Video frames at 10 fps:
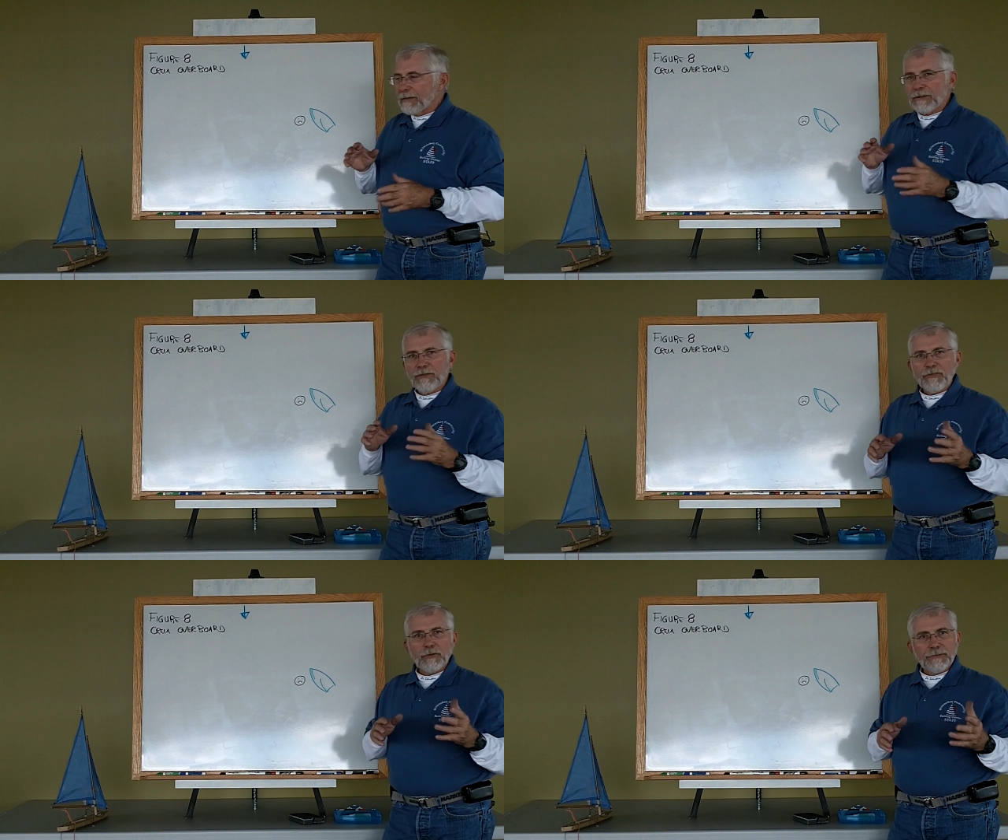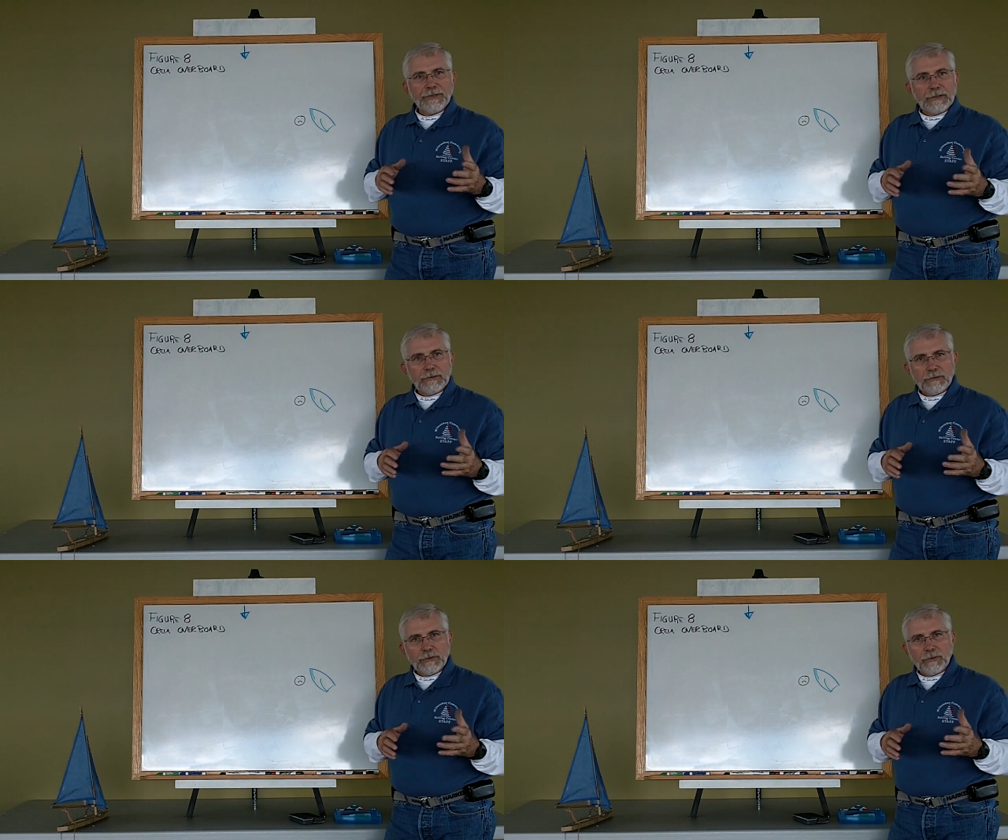Then the third
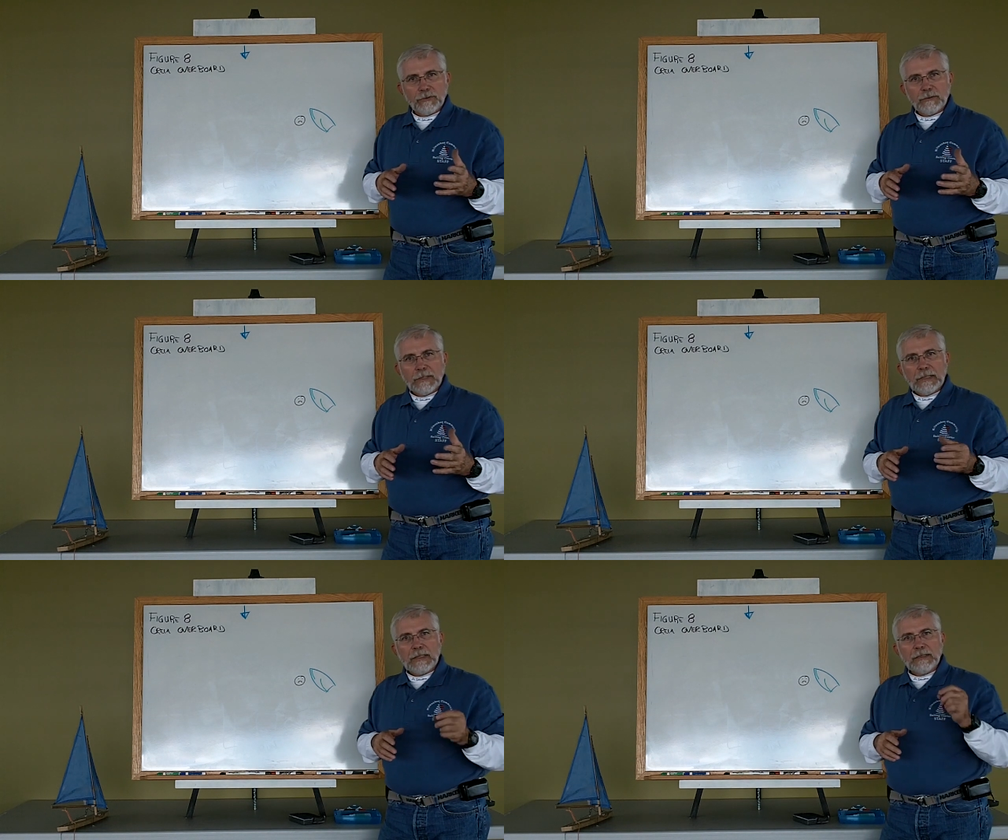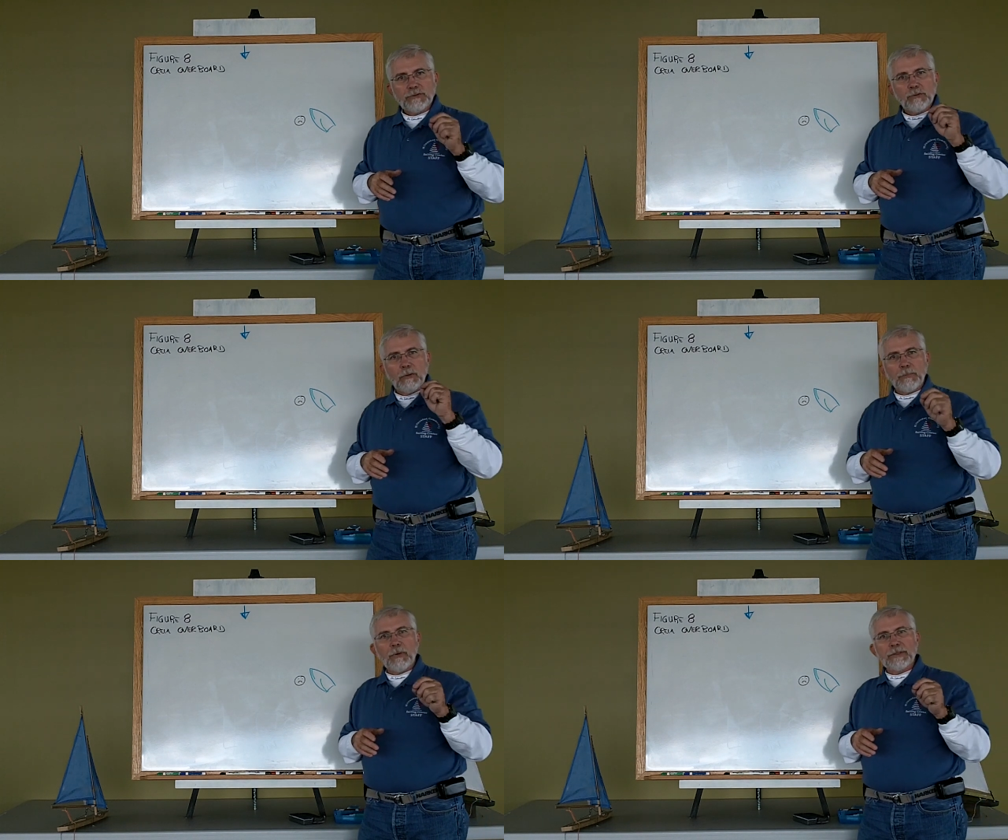thing you do is
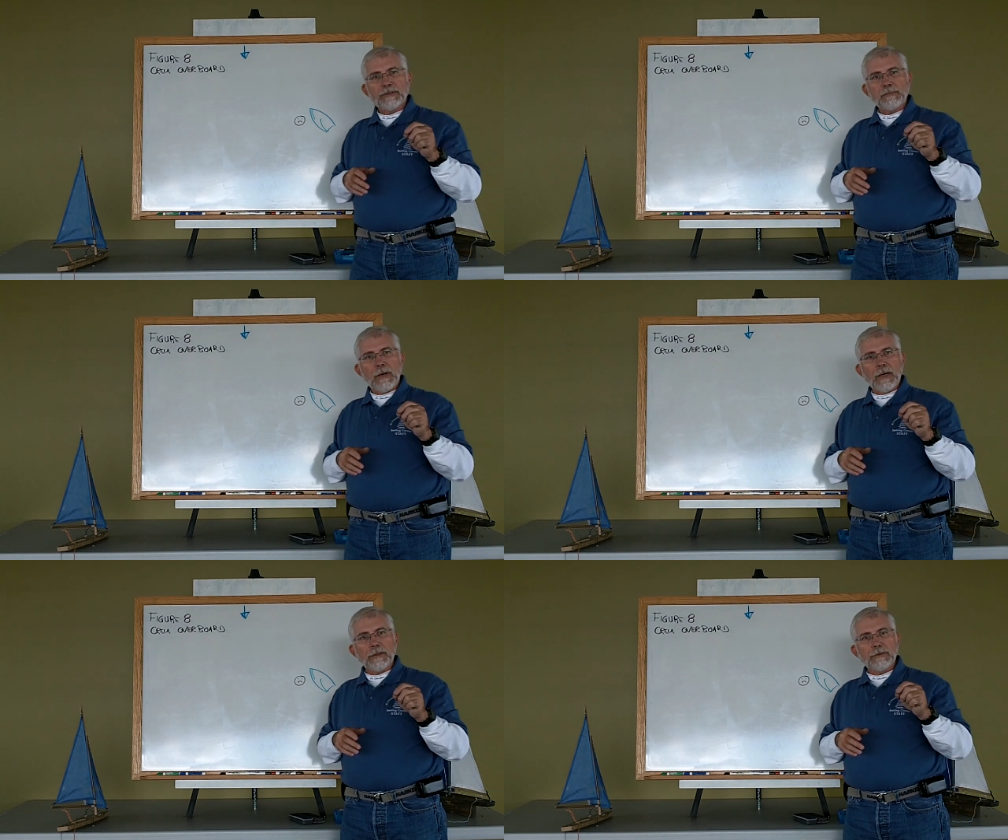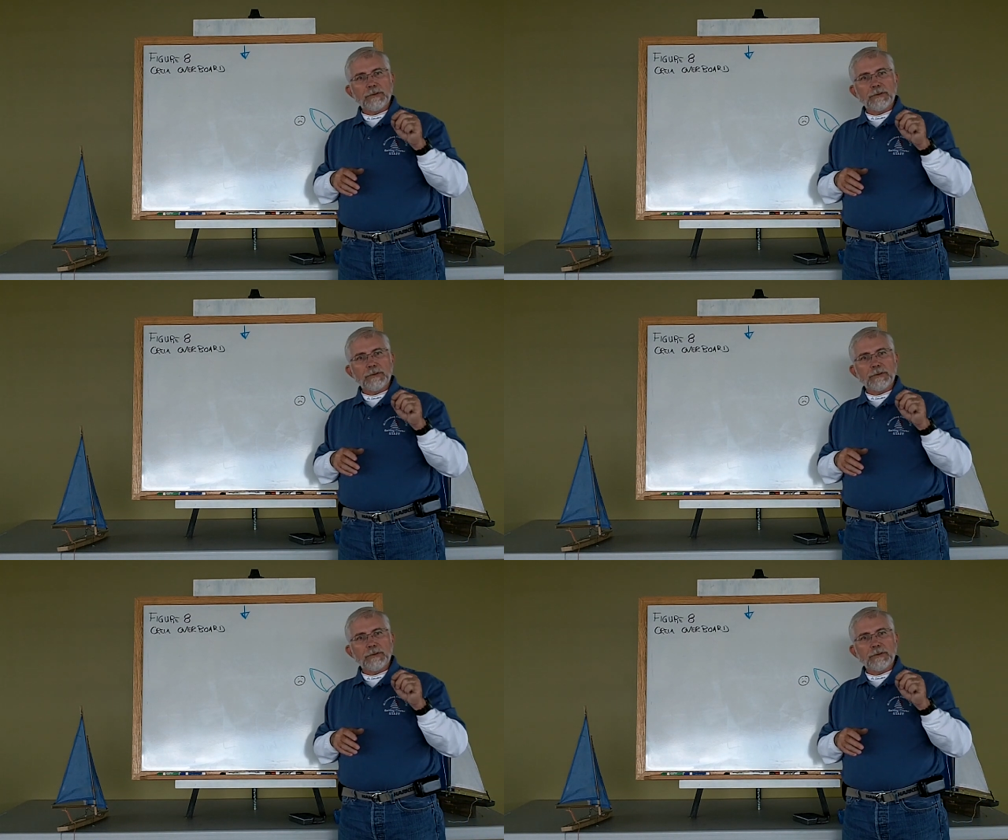you appoint a spotter.